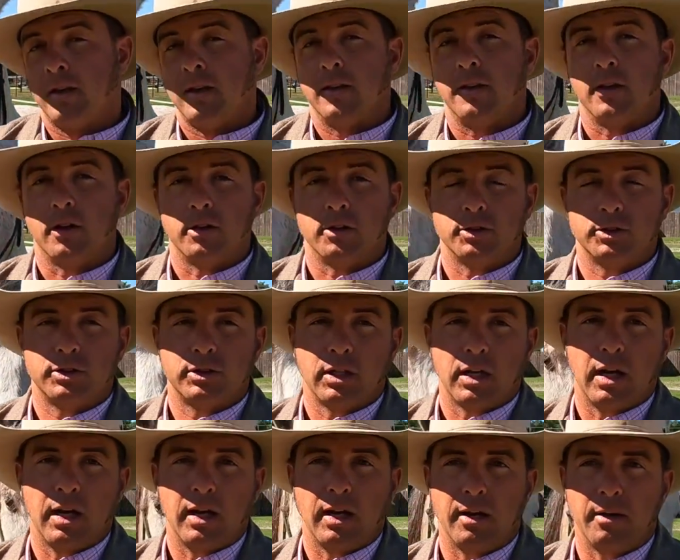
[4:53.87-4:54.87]
there's
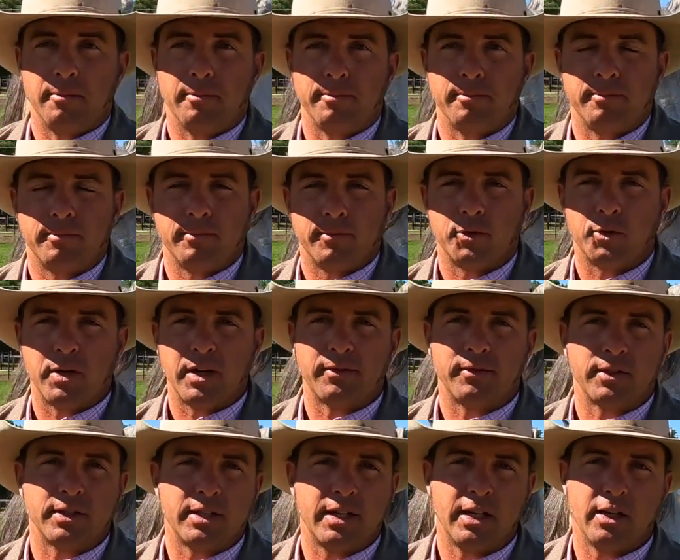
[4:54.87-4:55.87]
3
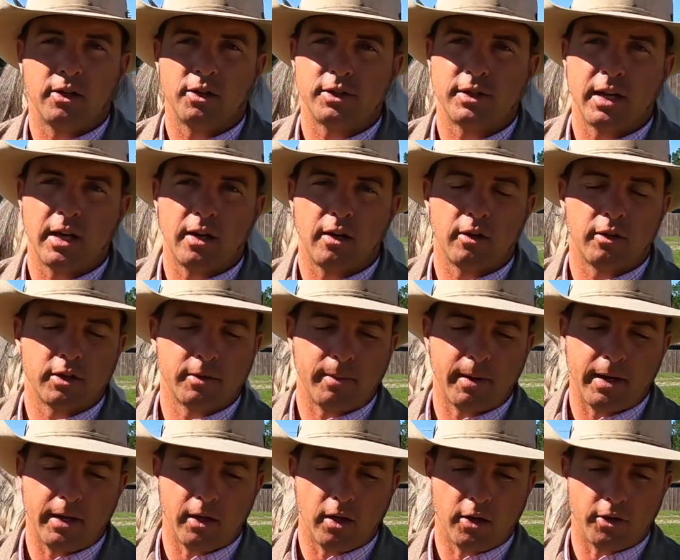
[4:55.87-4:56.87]
different tiers there
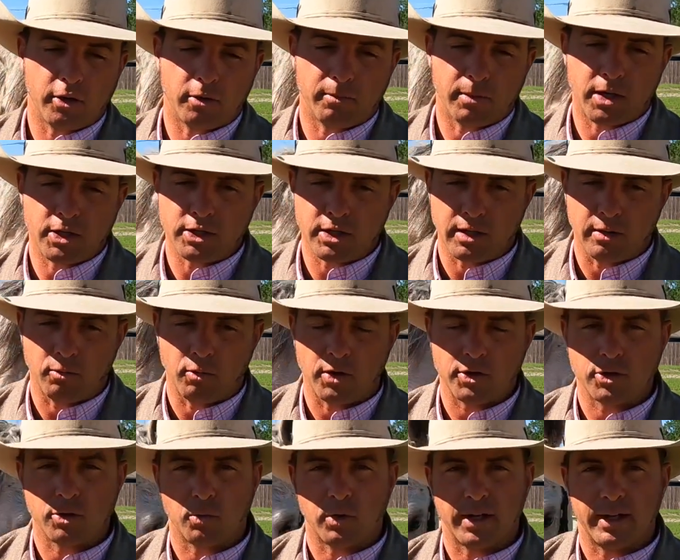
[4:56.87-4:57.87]
depending on your budget and
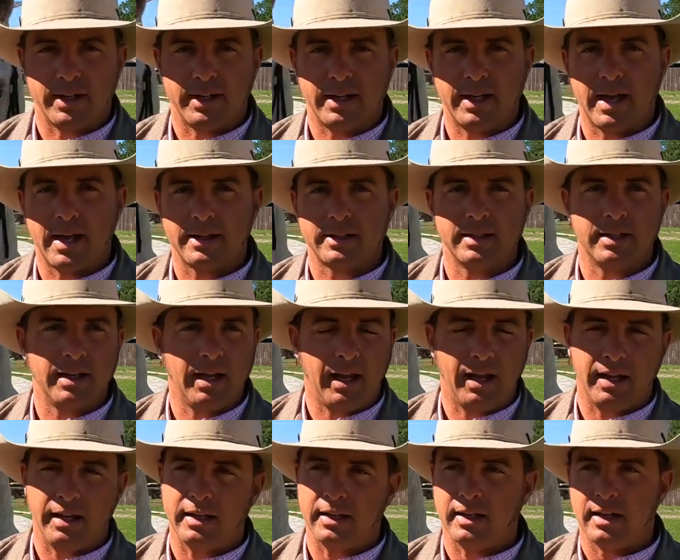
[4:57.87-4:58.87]
what you're wanting to get,
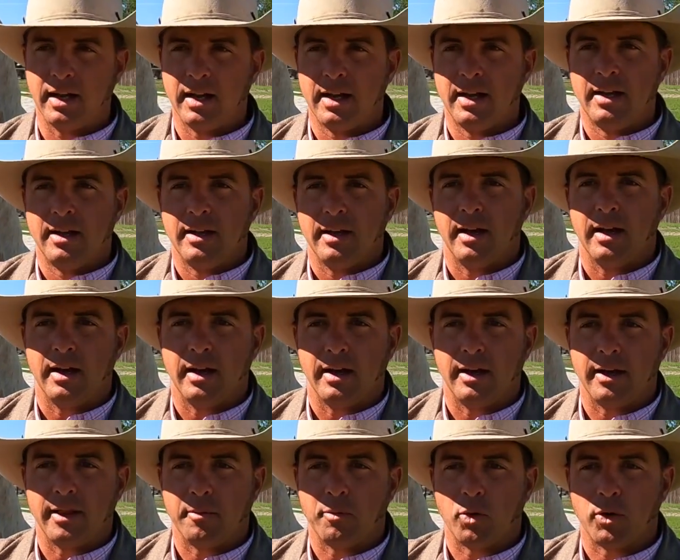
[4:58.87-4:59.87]
and
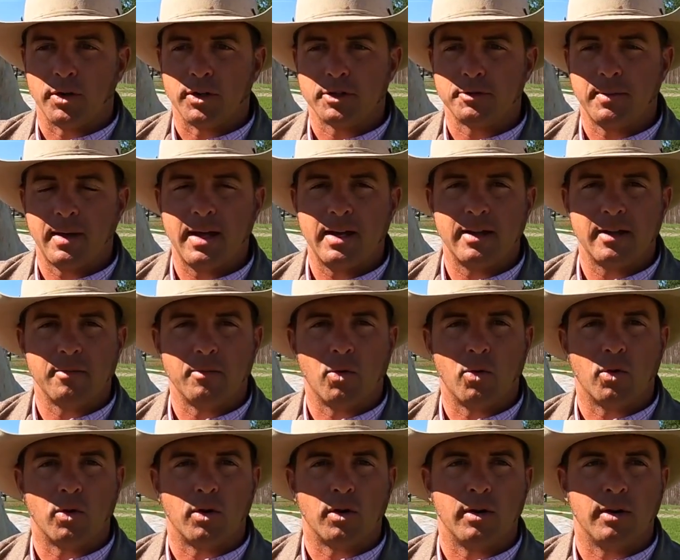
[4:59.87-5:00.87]
The more you spend, the
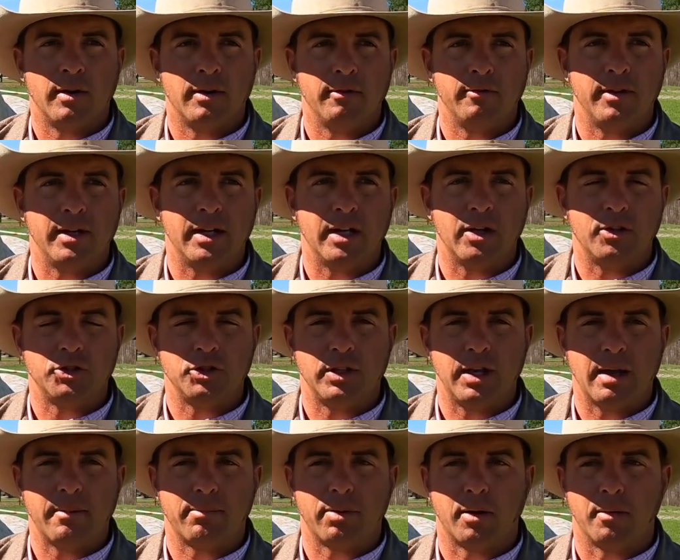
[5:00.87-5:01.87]
more videos you
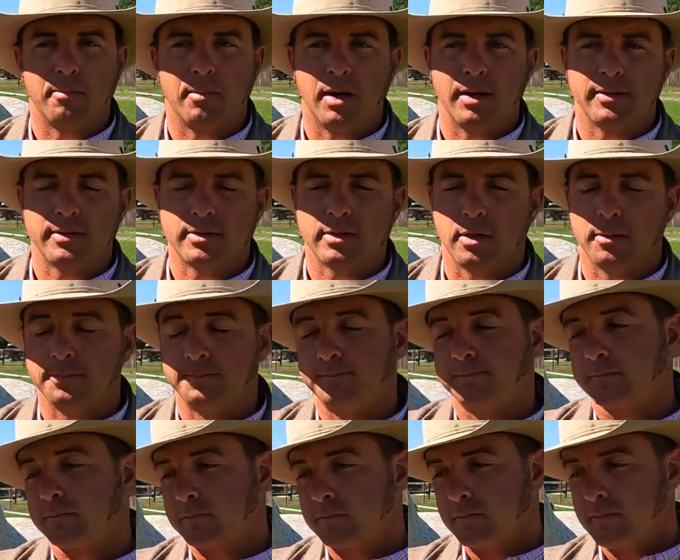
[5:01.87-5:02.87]
get per month. So
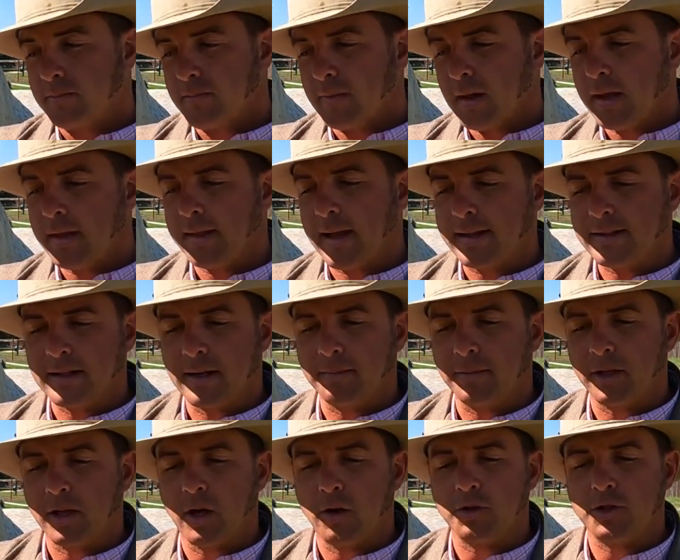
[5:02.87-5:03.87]
that's something
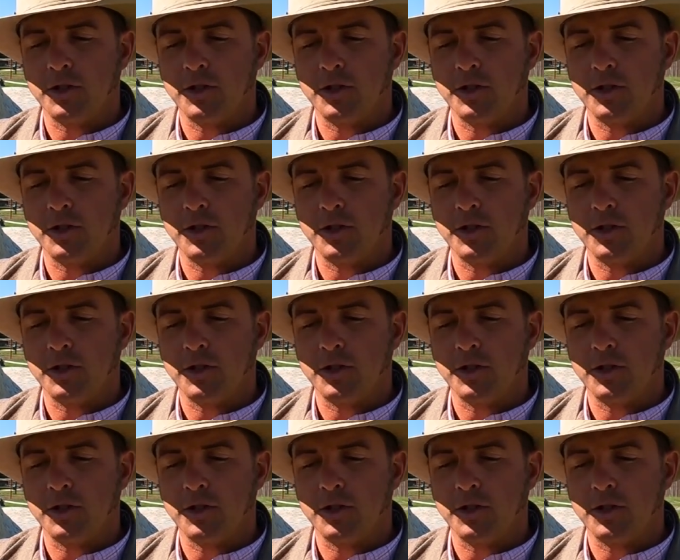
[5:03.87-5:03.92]
to go